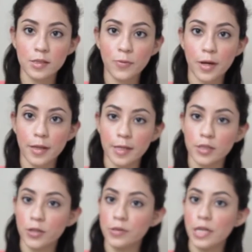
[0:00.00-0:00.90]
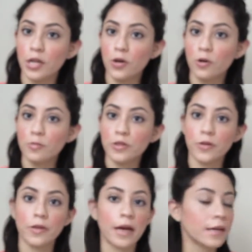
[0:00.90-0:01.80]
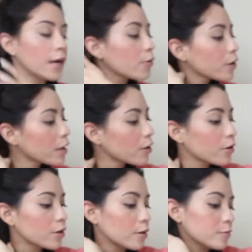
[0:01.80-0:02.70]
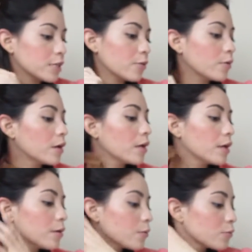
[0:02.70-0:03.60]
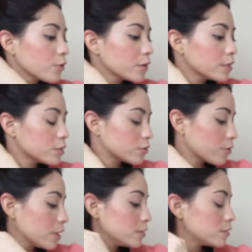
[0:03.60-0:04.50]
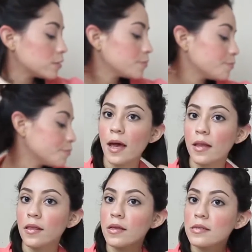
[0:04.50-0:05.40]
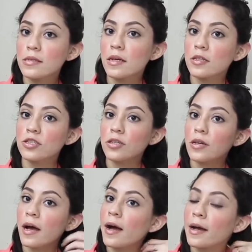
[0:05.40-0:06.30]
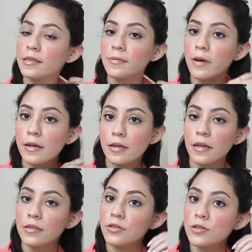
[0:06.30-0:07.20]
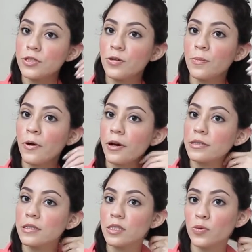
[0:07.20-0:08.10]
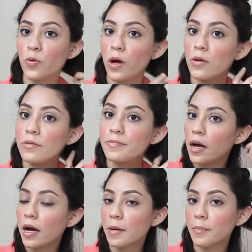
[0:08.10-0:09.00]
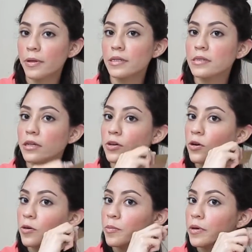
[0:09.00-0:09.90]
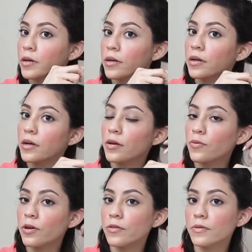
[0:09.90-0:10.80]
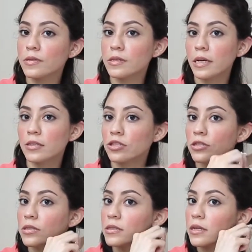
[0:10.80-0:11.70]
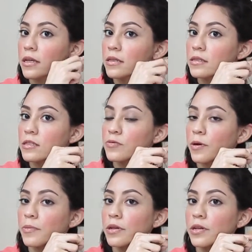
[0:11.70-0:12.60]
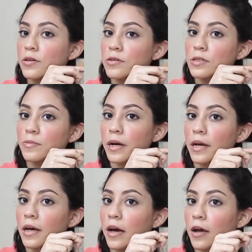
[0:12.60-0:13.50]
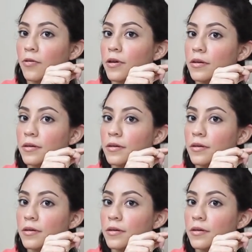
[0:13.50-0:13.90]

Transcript: where I like to use a comb so that our hair comes out really straight. And this section I divided into two parts as well. I placed the comb in one of the sections and this is where I'm going to use my iron.